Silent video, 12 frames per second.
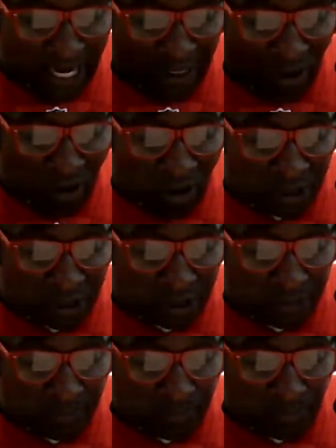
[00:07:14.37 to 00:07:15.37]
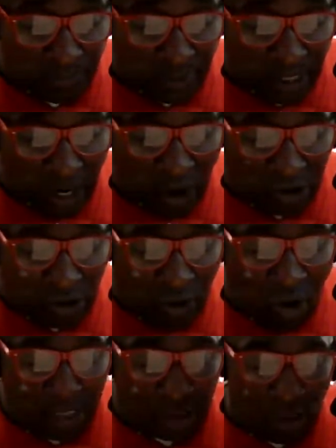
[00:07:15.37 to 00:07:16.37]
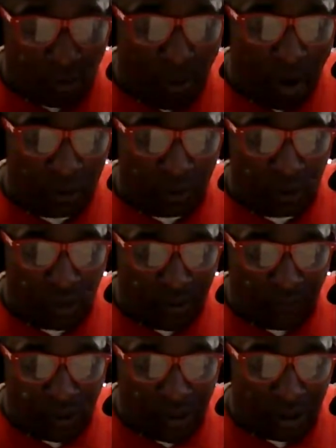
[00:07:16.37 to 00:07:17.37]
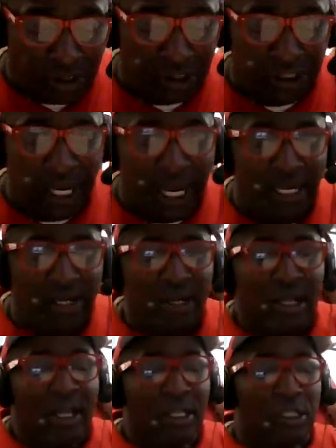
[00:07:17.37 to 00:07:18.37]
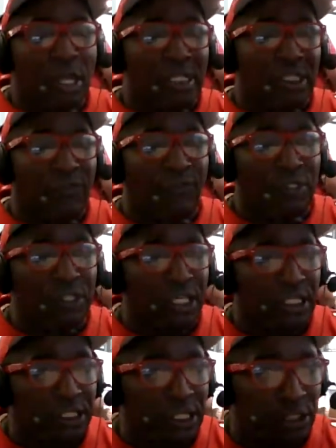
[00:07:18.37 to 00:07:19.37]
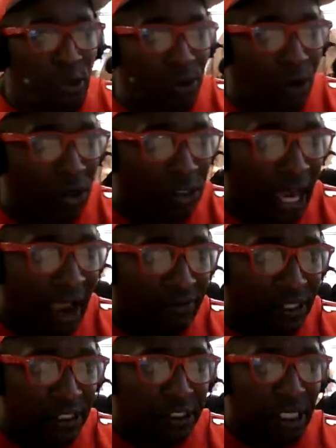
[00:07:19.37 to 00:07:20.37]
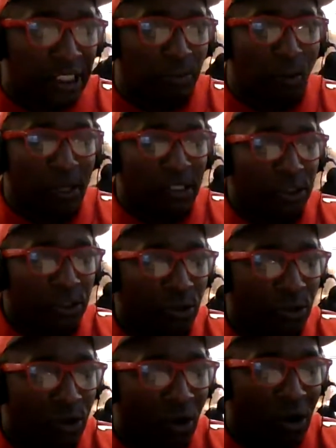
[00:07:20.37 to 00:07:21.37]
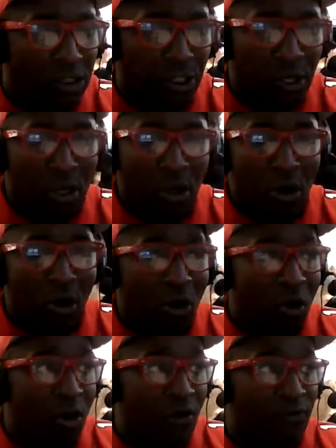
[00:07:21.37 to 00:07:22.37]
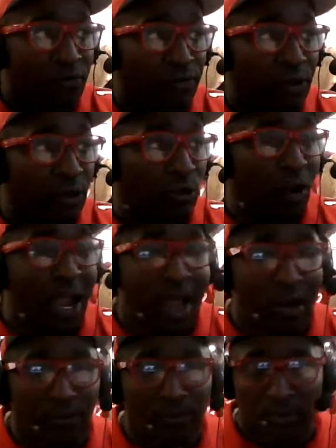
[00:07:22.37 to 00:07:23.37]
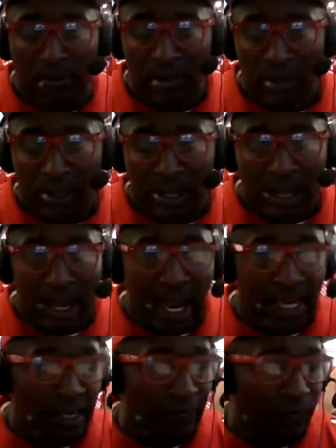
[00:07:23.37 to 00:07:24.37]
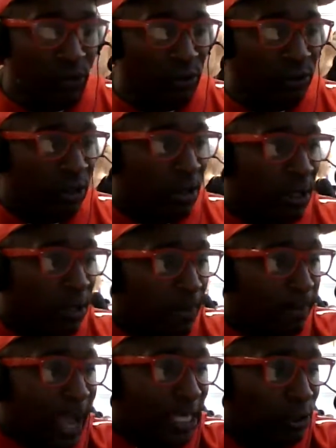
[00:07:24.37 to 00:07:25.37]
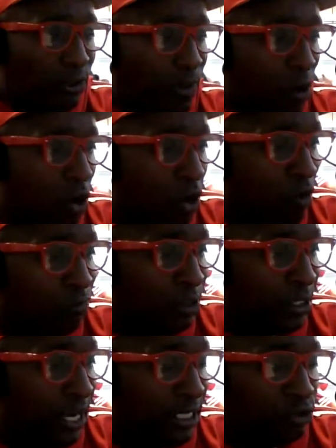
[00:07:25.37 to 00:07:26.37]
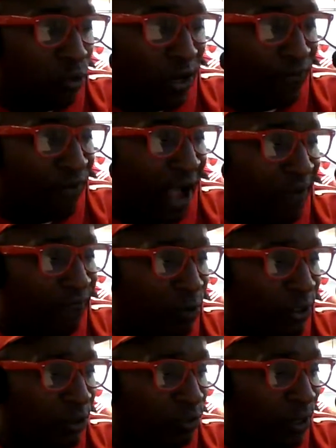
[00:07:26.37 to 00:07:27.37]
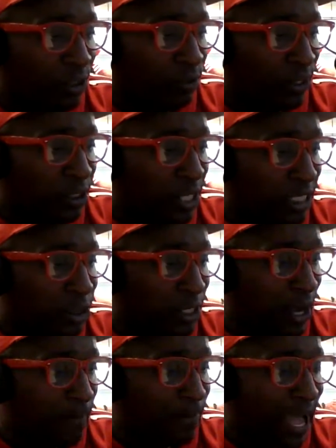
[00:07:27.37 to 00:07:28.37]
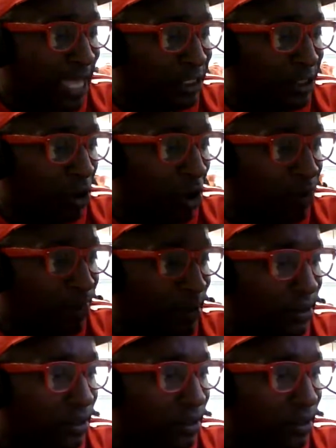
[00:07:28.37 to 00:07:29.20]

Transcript: yards. He also caught 2 balls for 24 yards, 10 touches for 62 yards, averaging 6.2 yards on the ground. And then for Patrick Mahomes, he had 25-43, 3 touchdown passes. Hardman